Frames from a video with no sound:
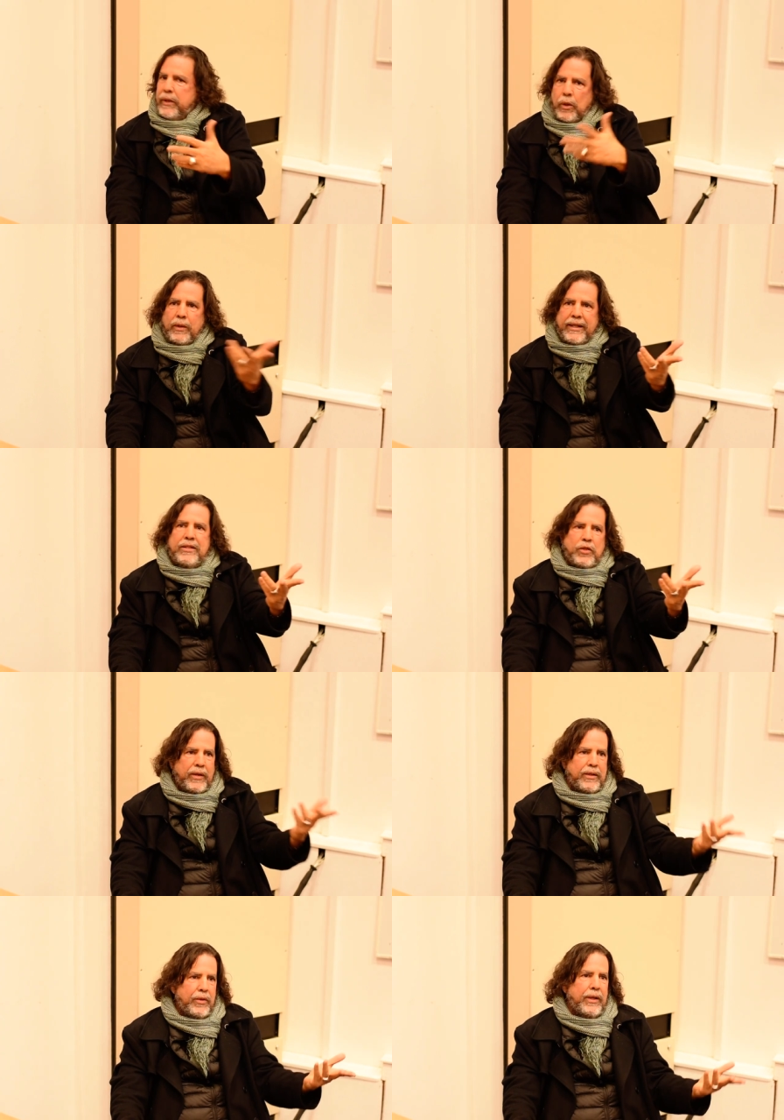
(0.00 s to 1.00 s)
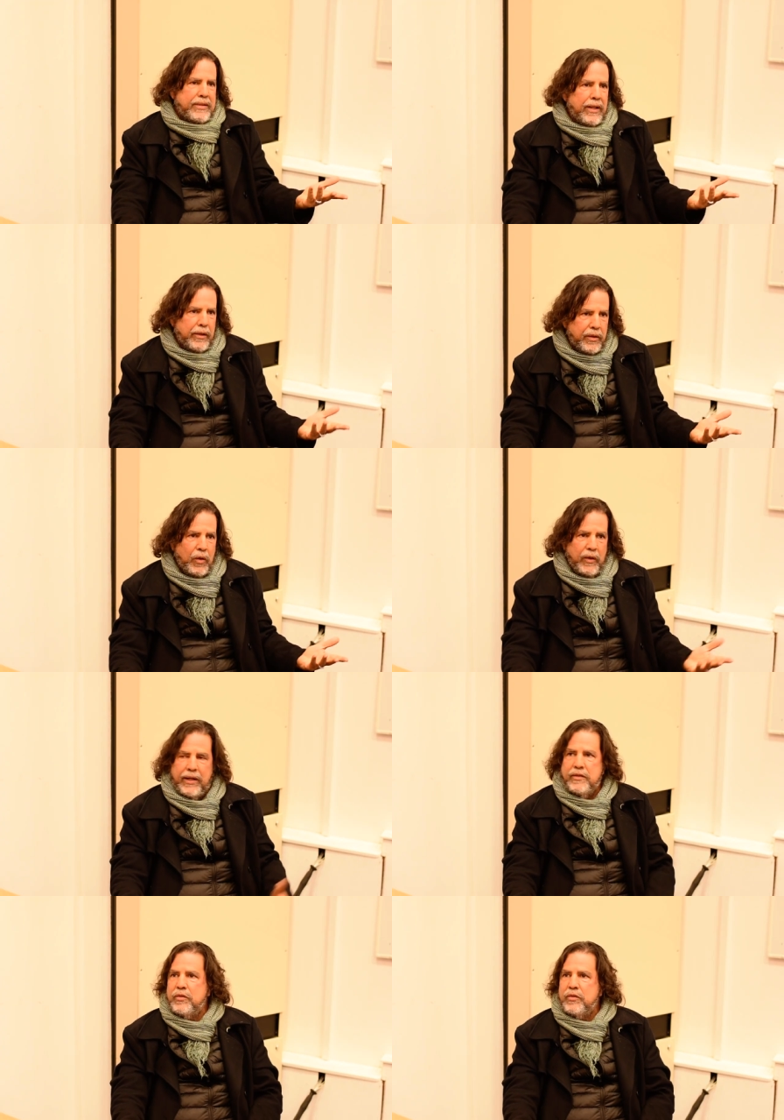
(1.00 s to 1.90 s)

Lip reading: We call this today settler colonialism.